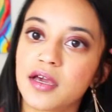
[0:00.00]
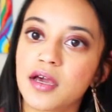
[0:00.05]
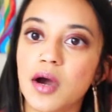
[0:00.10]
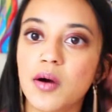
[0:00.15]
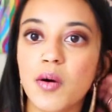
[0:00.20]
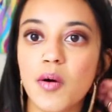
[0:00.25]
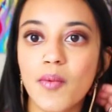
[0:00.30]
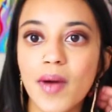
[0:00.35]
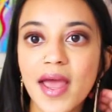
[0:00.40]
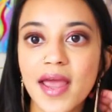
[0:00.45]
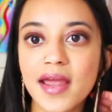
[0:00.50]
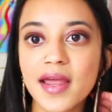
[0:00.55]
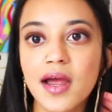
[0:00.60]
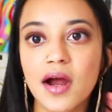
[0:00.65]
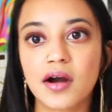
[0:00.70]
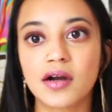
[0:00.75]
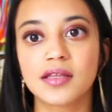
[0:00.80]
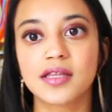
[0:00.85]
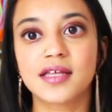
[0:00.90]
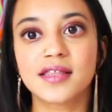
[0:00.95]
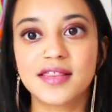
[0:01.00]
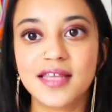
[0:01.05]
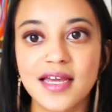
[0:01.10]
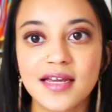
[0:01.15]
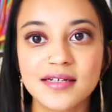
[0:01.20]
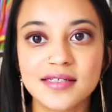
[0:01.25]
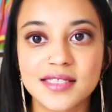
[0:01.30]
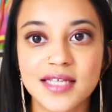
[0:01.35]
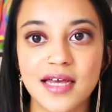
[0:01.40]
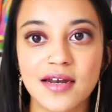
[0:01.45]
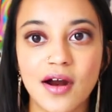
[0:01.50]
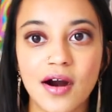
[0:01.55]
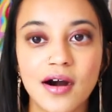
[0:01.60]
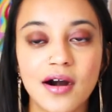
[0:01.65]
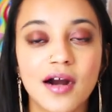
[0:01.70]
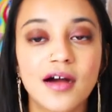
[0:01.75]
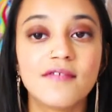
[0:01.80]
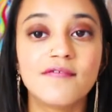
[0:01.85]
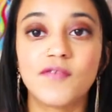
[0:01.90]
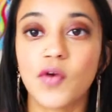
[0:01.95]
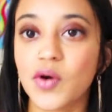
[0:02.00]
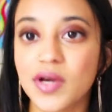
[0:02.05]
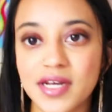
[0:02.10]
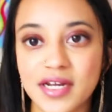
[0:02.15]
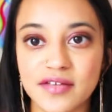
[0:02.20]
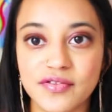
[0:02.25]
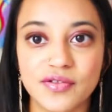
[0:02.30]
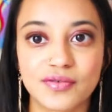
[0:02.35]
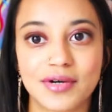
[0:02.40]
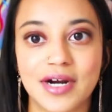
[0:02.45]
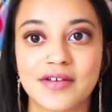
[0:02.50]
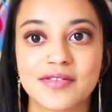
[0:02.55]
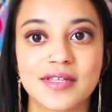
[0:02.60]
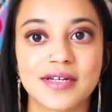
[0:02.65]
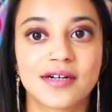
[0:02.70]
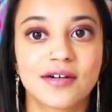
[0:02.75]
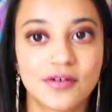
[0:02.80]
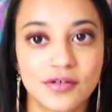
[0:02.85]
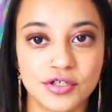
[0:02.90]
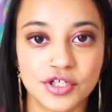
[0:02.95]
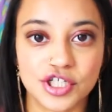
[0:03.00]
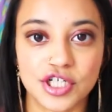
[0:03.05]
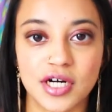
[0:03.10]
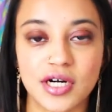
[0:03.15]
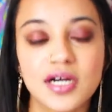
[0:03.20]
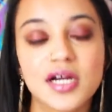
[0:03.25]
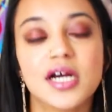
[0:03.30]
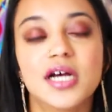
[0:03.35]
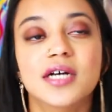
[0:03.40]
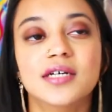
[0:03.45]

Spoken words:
go away are the things that are avoided throughout the culture.